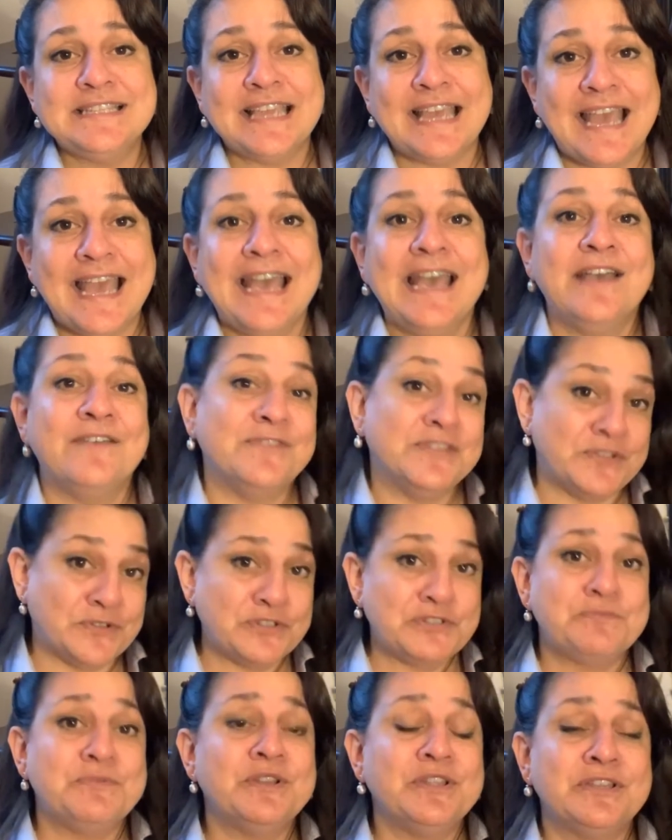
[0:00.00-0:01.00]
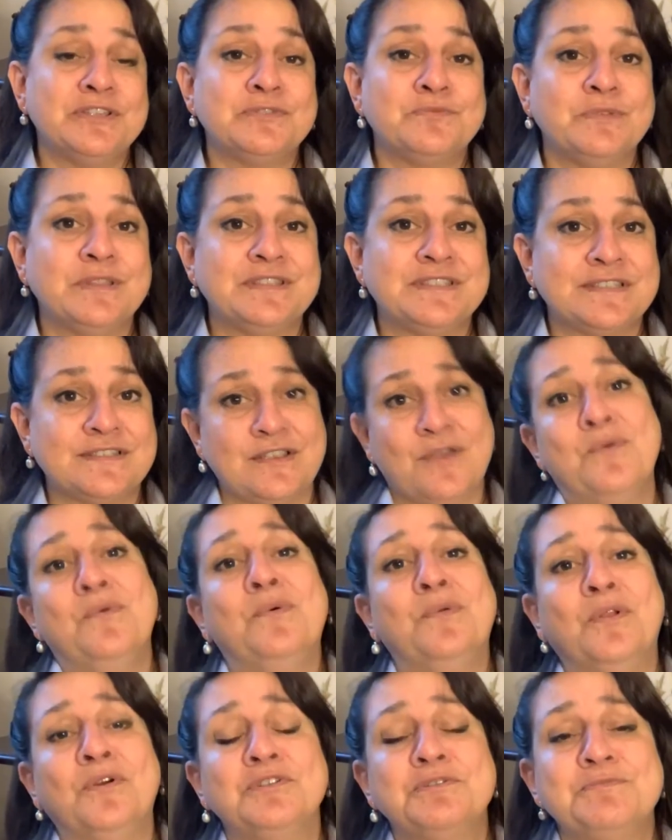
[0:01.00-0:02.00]
have as entrepreneurs with
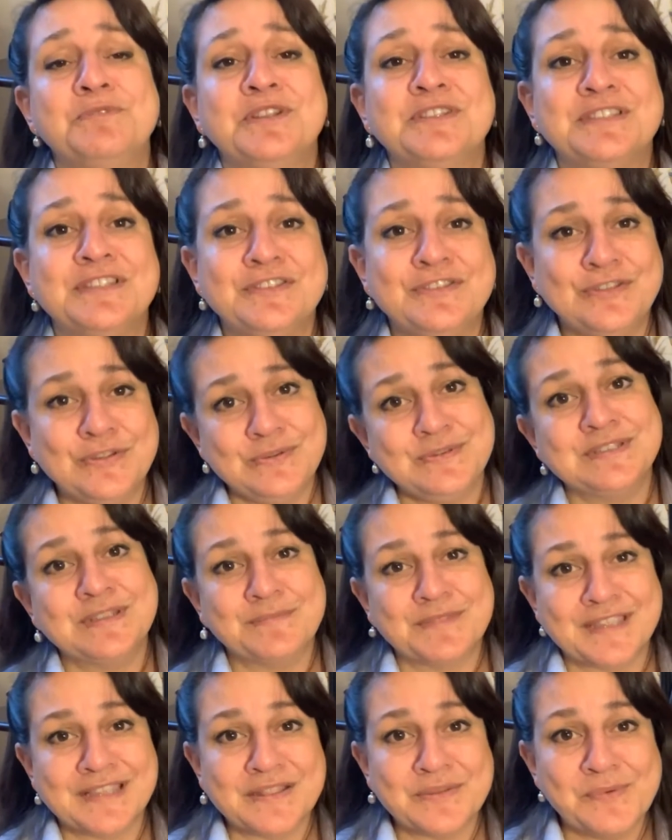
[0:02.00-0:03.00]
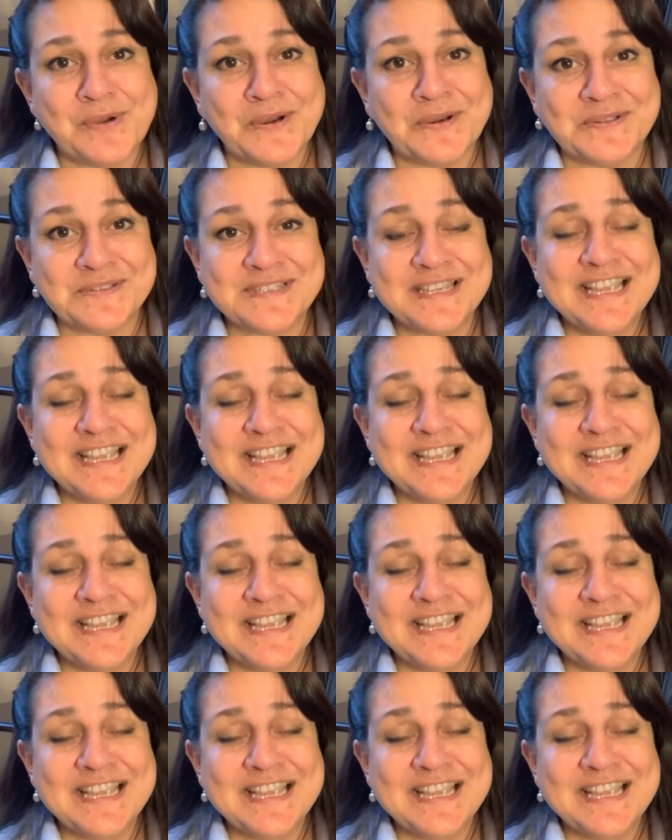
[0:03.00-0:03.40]
soul, entrepreneurs that do something in the world.